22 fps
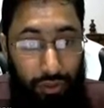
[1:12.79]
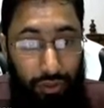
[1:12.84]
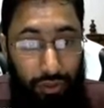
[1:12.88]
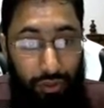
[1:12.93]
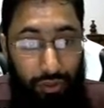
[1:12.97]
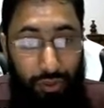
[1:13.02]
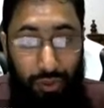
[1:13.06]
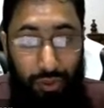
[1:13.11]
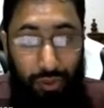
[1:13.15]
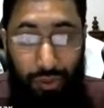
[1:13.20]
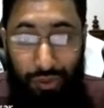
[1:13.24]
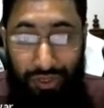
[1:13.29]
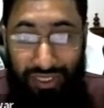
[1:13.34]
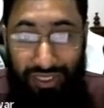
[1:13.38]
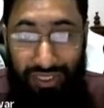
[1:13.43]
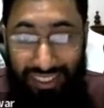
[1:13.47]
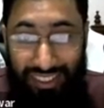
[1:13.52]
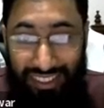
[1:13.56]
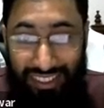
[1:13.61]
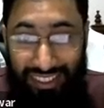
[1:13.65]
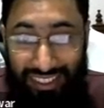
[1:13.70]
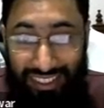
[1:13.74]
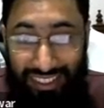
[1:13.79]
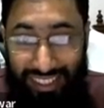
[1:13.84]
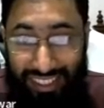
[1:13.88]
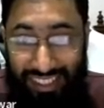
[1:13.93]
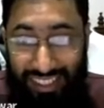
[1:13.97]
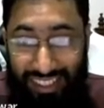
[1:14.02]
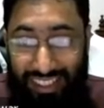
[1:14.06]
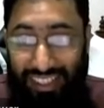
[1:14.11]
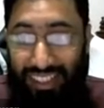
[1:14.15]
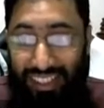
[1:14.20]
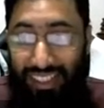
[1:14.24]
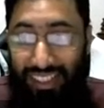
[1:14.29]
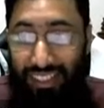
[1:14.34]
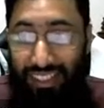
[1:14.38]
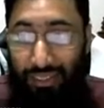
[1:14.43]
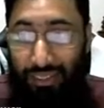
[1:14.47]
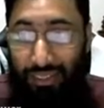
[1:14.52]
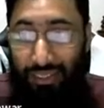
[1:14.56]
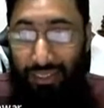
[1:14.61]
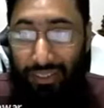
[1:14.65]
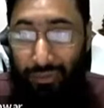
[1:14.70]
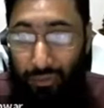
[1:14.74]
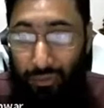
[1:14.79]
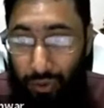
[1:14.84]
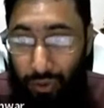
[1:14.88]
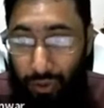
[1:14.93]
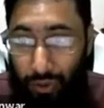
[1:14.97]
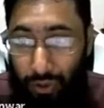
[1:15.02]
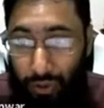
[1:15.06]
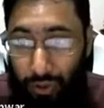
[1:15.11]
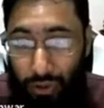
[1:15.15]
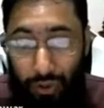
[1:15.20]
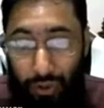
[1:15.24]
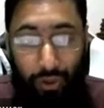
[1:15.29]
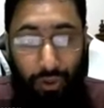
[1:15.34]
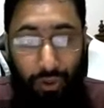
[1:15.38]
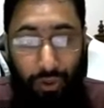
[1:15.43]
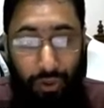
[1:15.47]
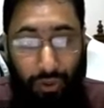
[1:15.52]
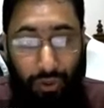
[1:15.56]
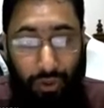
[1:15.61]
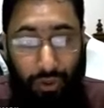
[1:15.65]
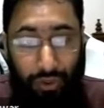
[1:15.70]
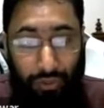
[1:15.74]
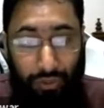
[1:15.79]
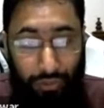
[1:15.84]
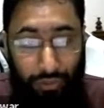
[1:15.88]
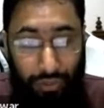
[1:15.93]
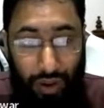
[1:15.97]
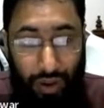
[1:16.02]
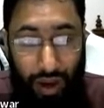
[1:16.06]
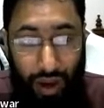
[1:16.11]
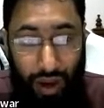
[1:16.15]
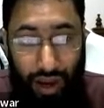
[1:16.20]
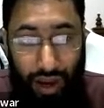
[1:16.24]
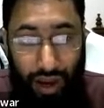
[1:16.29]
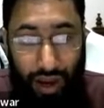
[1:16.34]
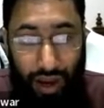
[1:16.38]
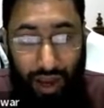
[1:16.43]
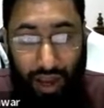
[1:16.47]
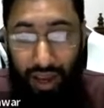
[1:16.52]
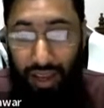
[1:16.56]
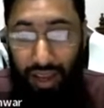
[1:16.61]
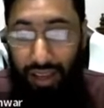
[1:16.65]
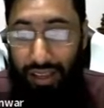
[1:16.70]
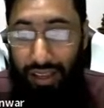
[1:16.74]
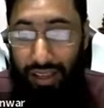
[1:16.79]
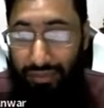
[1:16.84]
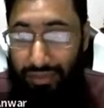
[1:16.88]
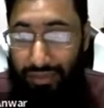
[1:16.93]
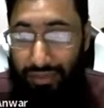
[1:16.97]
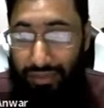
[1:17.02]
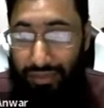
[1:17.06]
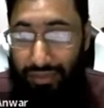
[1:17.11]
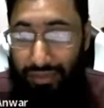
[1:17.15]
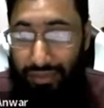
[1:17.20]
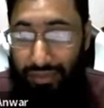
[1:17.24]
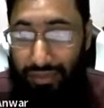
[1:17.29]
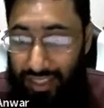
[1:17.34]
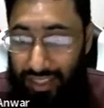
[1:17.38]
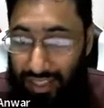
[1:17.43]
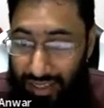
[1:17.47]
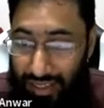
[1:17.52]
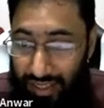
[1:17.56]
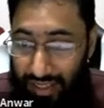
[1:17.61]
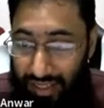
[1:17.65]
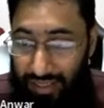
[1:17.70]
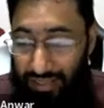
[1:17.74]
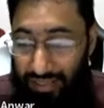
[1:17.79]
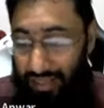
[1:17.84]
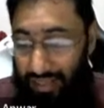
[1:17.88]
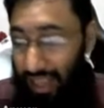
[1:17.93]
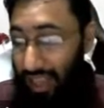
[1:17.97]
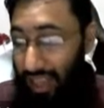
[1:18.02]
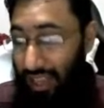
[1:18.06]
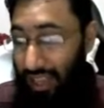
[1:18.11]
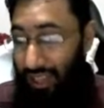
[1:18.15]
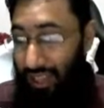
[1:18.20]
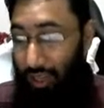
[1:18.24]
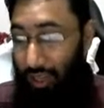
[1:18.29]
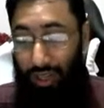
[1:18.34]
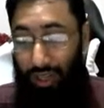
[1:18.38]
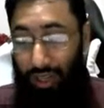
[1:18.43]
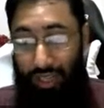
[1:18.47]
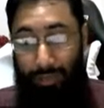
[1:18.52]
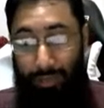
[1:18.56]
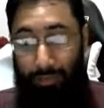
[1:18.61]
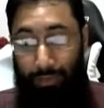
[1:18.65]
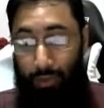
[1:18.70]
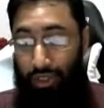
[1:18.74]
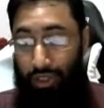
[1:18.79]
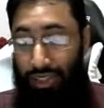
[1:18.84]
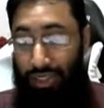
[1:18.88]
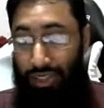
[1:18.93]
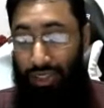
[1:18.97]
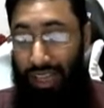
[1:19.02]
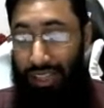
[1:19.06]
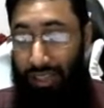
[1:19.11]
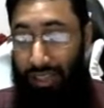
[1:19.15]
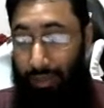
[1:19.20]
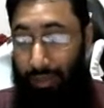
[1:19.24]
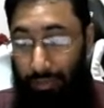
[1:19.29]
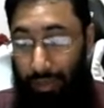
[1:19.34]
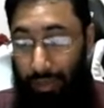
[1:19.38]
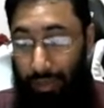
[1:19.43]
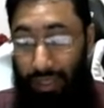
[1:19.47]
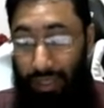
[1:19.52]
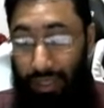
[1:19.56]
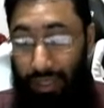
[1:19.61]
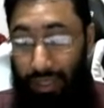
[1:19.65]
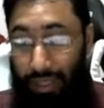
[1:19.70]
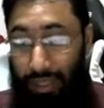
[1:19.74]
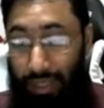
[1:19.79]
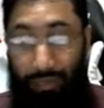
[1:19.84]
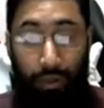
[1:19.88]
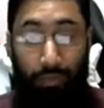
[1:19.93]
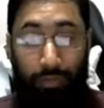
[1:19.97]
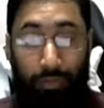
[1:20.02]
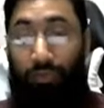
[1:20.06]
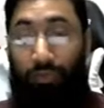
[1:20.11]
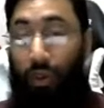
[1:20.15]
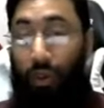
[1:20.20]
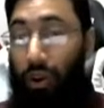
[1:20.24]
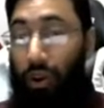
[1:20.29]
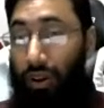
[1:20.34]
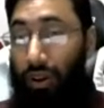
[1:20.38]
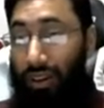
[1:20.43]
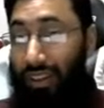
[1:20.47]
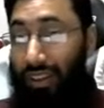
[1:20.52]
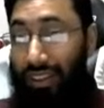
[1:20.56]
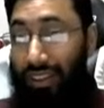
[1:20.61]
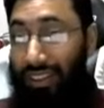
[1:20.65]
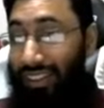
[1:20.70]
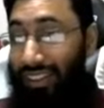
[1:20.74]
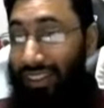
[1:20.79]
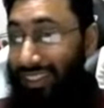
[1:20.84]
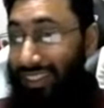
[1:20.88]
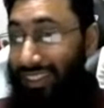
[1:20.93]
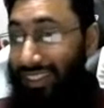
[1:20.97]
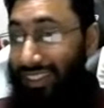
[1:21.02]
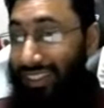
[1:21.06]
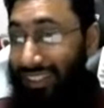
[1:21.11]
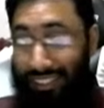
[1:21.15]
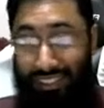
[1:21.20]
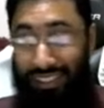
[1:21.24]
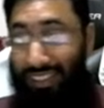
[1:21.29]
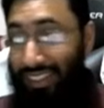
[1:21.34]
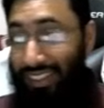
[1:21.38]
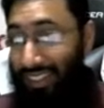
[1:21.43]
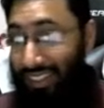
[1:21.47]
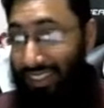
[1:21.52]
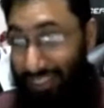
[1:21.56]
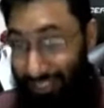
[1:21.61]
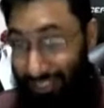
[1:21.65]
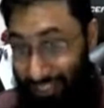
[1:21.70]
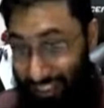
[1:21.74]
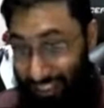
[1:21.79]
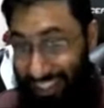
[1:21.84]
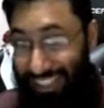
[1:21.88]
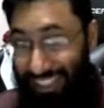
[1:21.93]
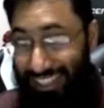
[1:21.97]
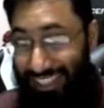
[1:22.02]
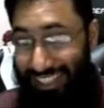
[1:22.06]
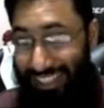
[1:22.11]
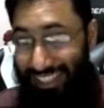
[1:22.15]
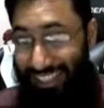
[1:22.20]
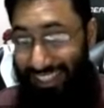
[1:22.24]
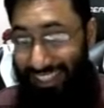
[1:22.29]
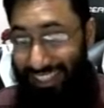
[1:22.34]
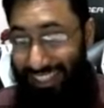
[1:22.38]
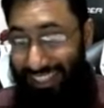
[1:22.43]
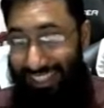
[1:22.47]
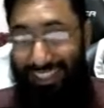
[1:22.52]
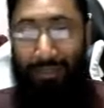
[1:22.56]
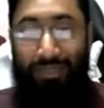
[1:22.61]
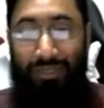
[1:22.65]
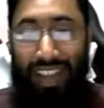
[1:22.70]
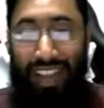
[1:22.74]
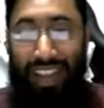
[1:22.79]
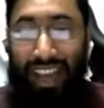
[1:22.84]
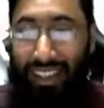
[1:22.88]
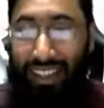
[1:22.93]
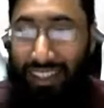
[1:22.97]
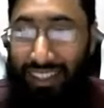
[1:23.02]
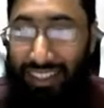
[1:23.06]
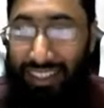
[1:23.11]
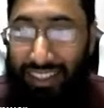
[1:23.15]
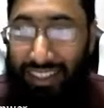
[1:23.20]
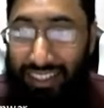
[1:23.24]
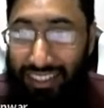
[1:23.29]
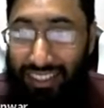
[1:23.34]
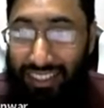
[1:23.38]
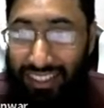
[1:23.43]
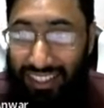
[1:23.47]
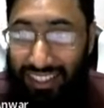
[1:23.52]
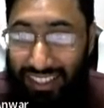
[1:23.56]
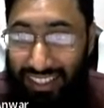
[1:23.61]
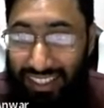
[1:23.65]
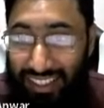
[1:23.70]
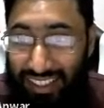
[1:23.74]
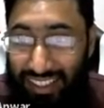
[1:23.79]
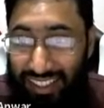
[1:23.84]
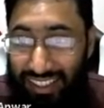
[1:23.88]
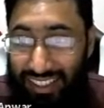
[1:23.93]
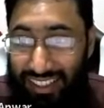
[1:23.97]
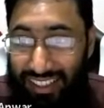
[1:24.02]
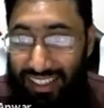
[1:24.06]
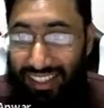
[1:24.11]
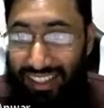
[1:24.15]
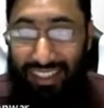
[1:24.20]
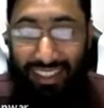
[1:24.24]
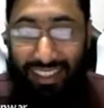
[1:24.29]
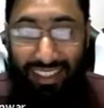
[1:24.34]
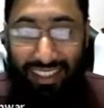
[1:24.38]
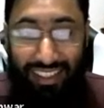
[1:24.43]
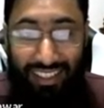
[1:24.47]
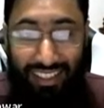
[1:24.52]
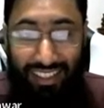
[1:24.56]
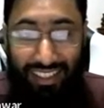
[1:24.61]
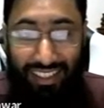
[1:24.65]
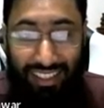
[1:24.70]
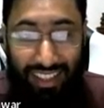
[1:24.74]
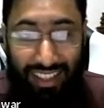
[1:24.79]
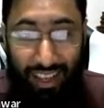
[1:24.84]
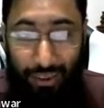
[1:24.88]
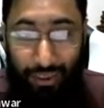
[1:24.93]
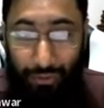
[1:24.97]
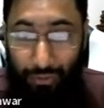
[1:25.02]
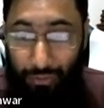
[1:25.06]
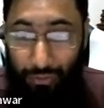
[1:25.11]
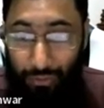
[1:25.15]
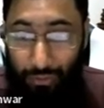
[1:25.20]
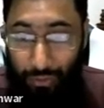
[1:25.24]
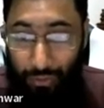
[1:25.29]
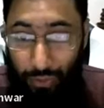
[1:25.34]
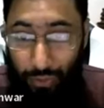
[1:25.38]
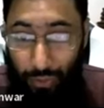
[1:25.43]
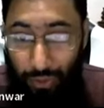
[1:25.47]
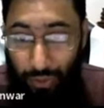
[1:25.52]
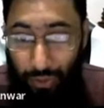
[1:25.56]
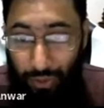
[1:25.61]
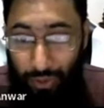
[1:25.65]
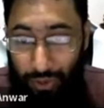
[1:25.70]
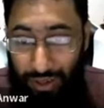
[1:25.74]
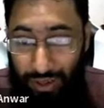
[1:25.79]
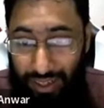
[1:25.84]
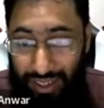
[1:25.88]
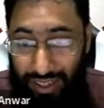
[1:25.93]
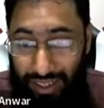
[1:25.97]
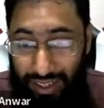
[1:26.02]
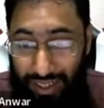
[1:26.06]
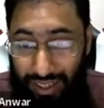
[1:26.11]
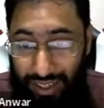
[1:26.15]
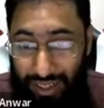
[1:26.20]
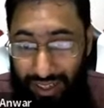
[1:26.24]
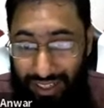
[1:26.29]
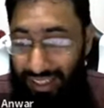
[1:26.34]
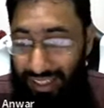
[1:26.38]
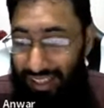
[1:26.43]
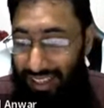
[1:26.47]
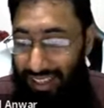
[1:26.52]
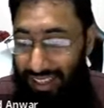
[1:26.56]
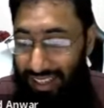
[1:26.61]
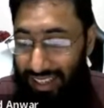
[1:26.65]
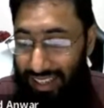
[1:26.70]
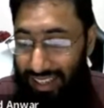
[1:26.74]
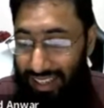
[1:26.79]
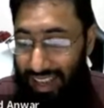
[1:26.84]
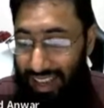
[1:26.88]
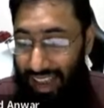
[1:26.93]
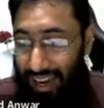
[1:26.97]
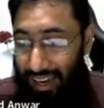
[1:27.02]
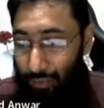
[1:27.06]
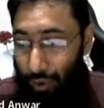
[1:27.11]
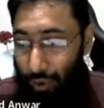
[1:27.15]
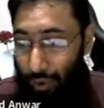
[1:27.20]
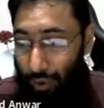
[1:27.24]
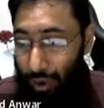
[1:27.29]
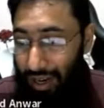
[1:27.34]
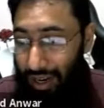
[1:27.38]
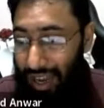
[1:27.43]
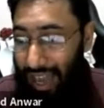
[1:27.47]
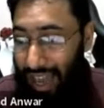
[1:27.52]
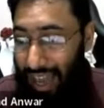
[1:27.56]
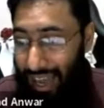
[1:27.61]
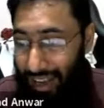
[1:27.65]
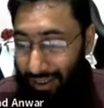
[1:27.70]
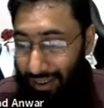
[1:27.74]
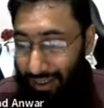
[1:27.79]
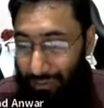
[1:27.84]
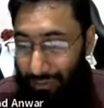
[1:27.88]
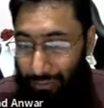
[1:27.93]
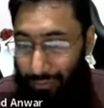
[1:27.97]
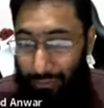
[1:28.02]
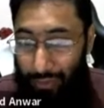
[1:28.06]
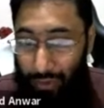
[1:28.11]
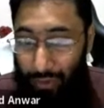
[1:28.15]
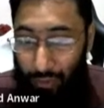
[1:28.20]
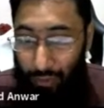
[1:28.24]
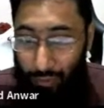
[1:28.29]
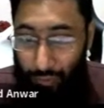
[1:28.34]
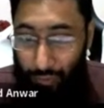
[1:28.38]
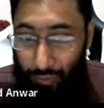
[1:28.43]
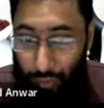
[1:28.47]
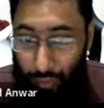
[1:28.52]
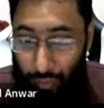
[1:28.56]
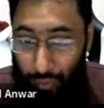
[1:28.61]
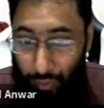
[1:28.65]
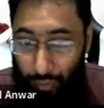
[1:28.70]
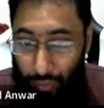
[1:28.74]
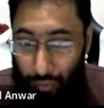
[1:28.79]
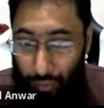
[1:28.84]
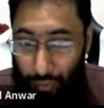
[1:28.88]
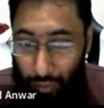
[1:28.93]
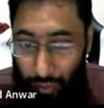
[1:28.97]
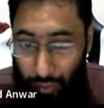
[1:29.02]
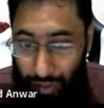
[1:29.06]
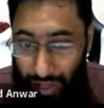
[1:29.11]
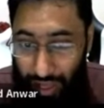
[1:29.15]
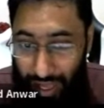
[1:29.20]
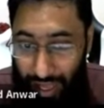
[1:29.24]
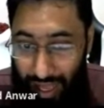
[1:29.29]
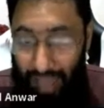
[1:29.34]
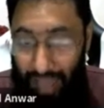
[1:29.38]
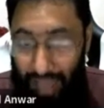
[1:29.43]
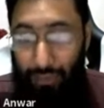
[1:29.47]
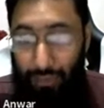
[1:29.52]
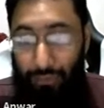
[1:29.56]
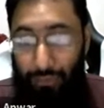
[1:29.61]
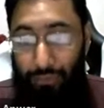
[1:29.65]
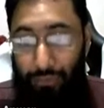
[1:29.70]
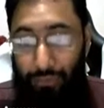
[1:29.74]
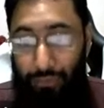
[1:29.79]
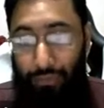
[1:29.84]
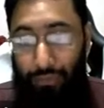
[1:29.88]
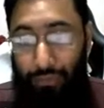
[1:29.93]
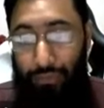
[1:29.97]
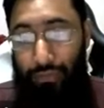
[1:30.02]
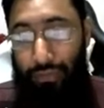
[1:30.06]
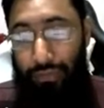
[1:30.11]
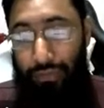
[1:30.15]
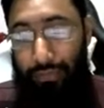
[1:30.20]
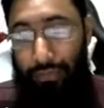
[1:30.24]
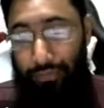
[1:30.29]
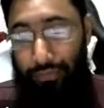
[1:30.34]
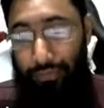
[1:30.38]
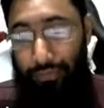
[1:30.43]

Two, three, four, five, six. Now let's put shell number for, for D sub shell. Three, D, four, D, and for F, for F.